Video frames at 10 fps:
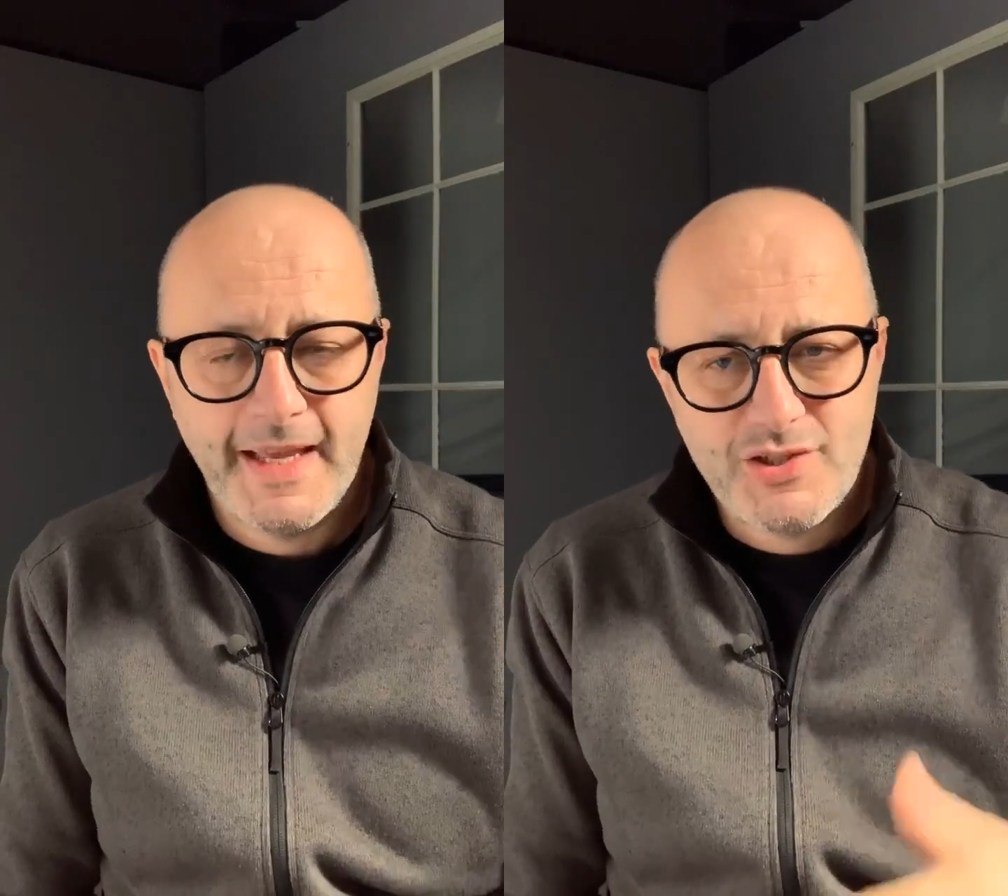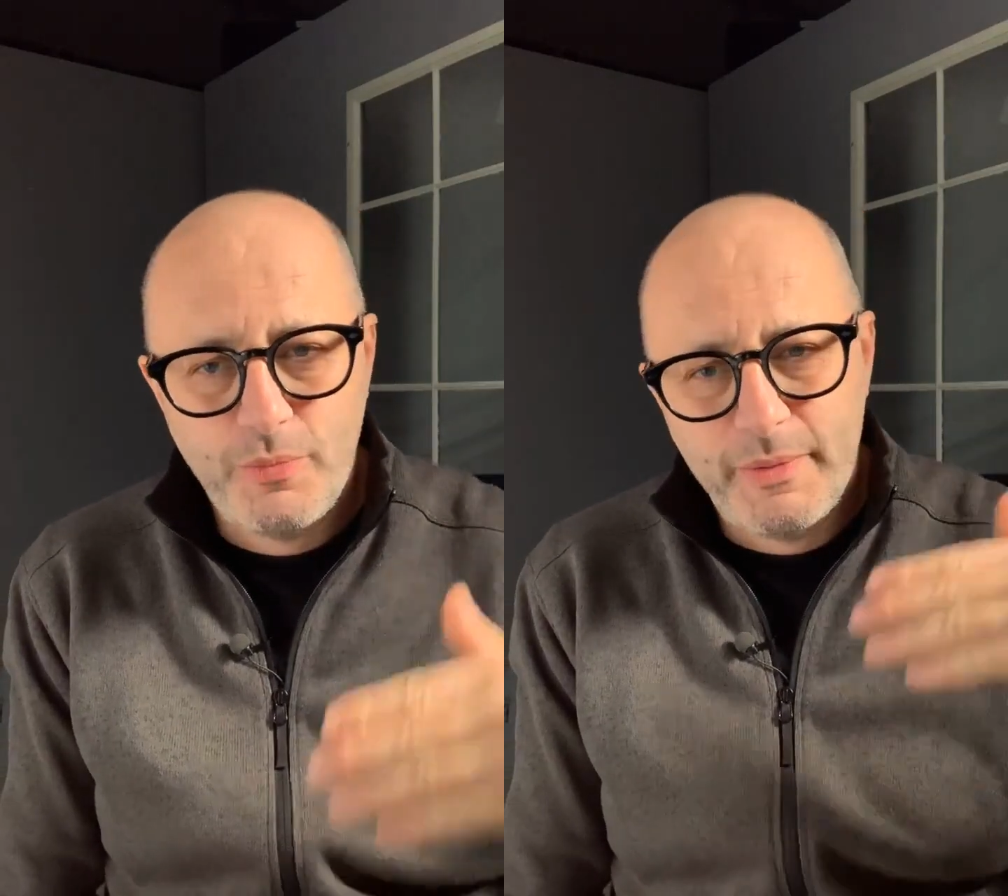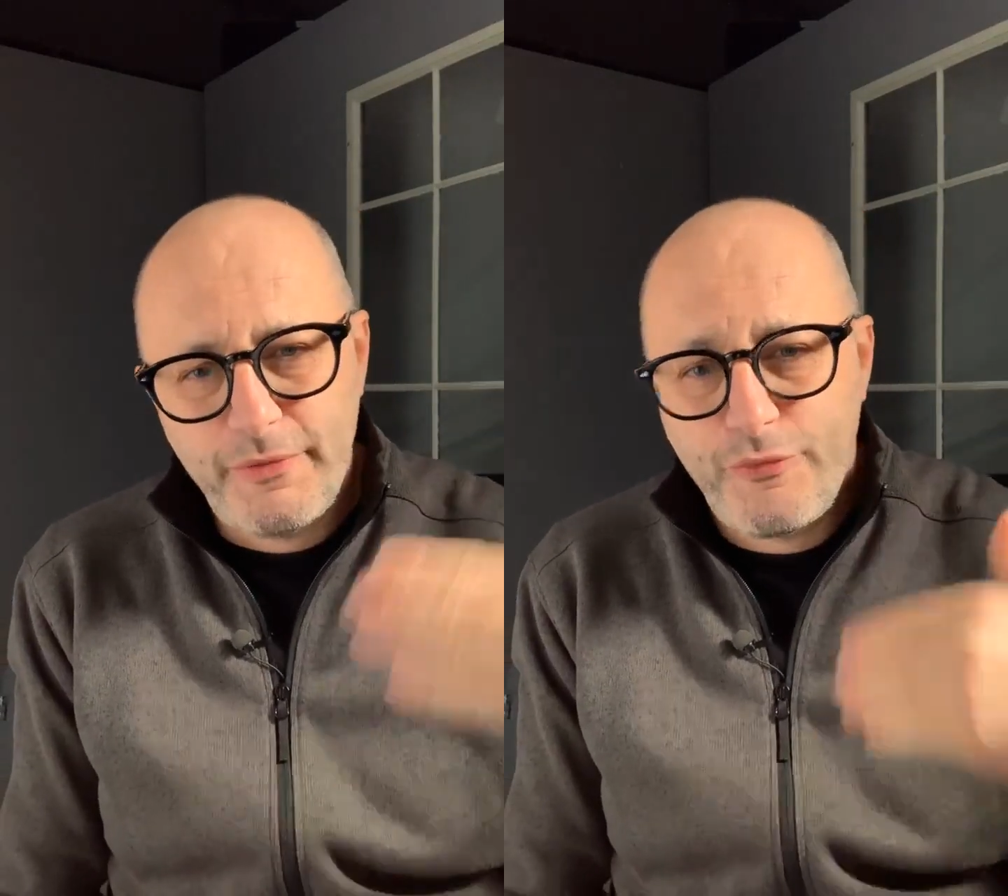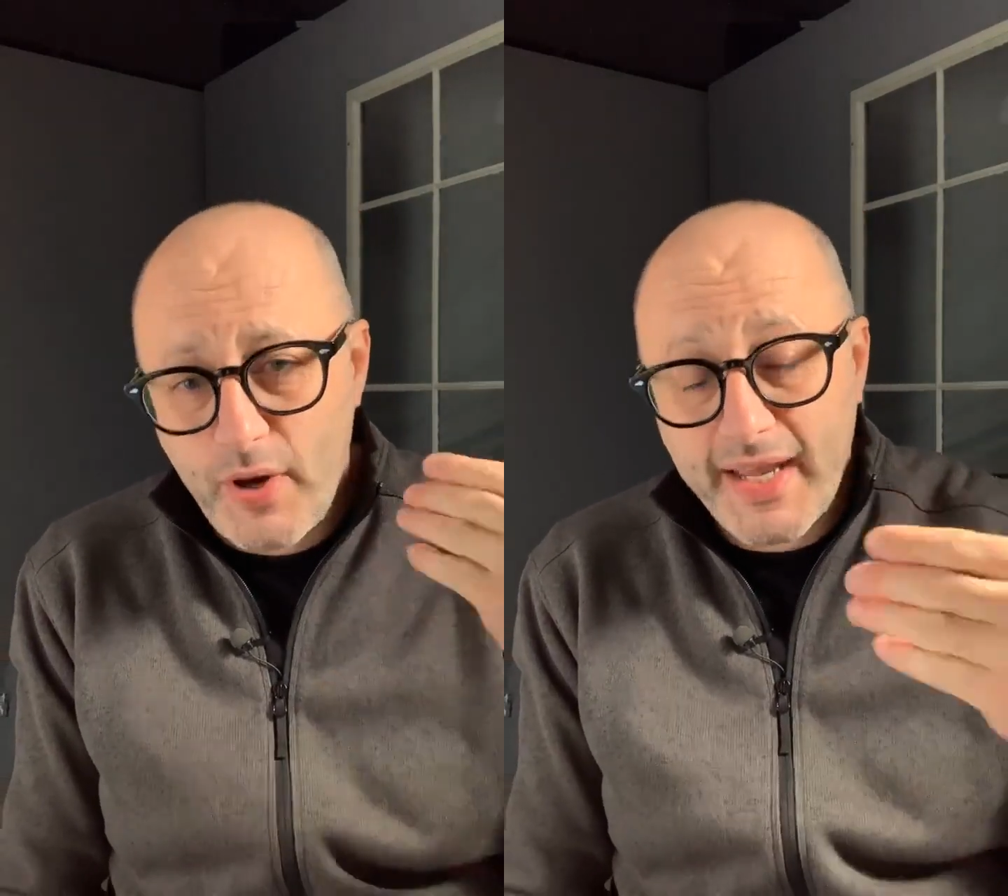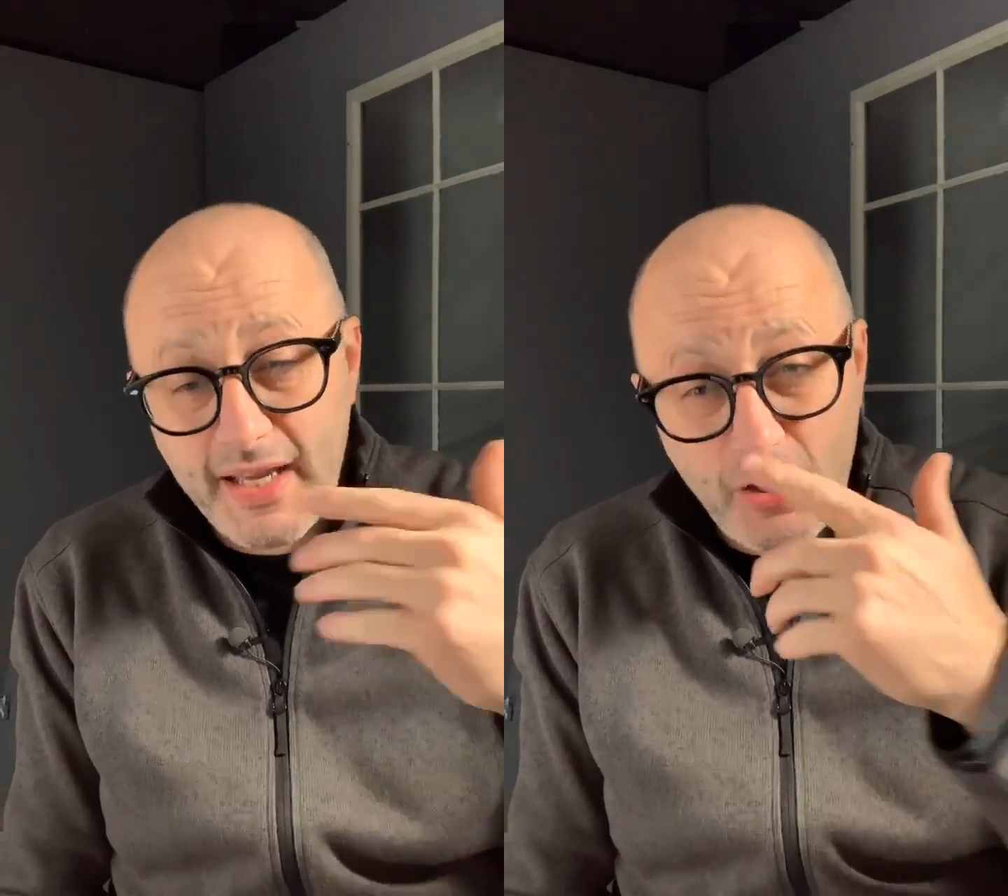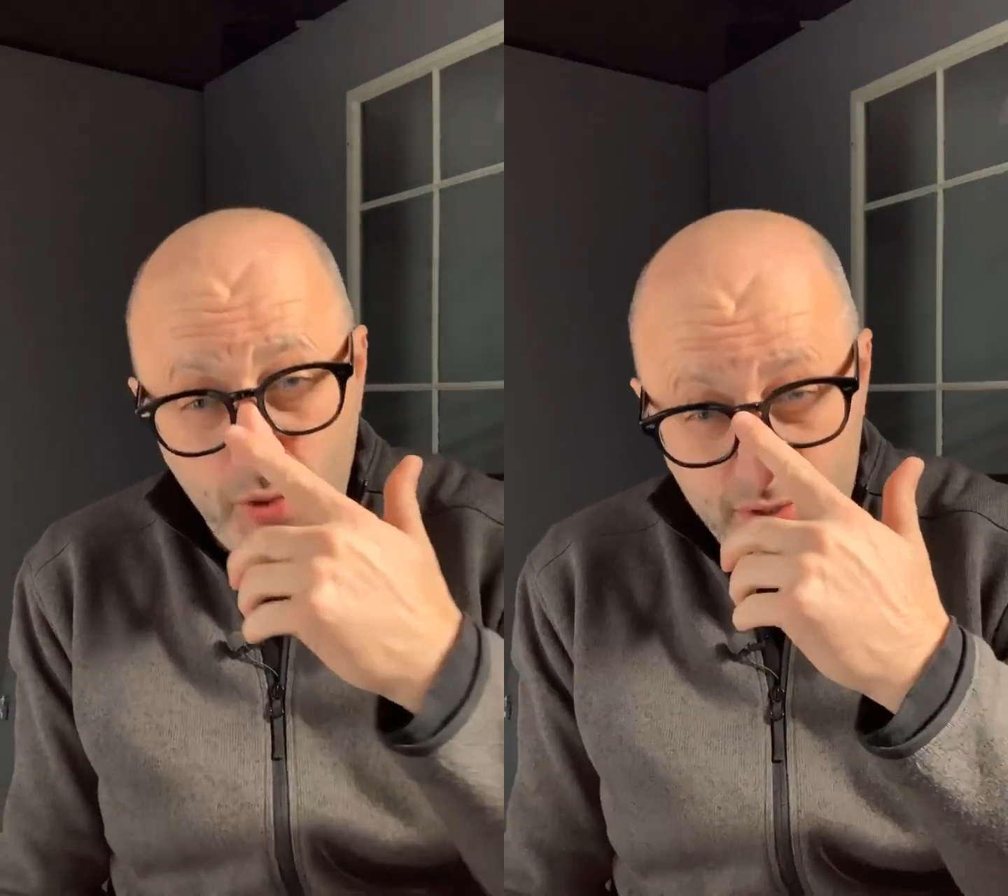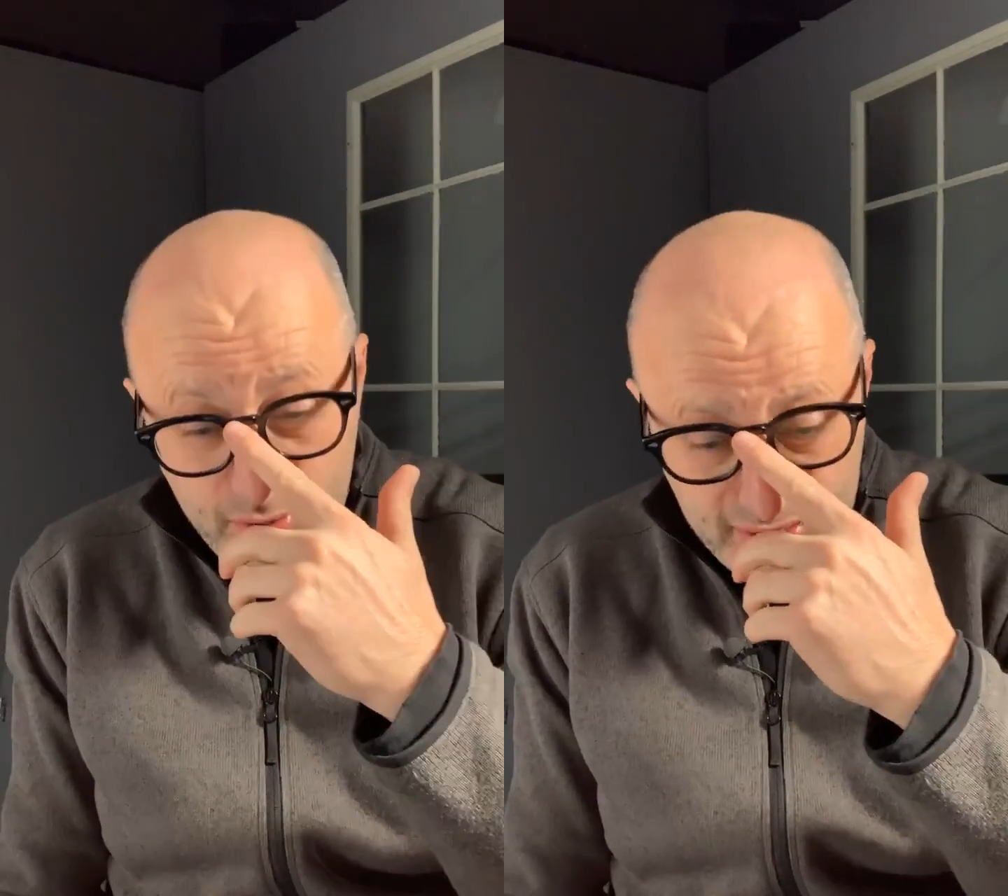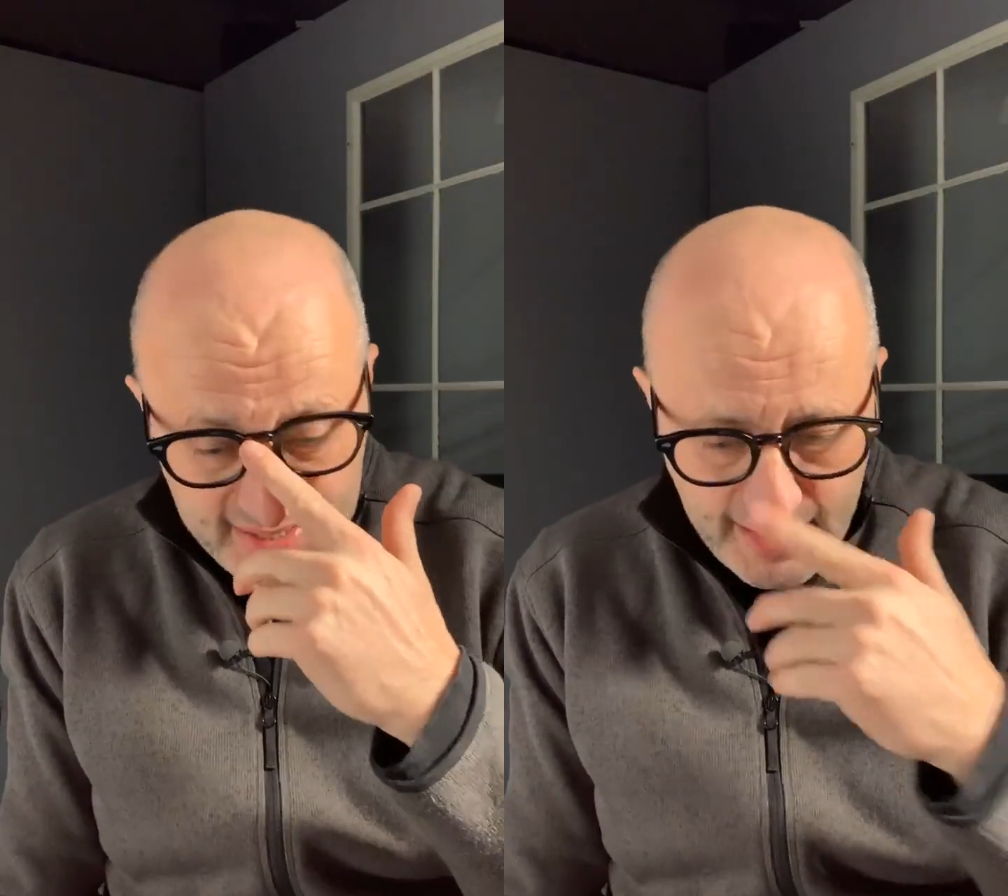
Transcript: So, but before I can go into this,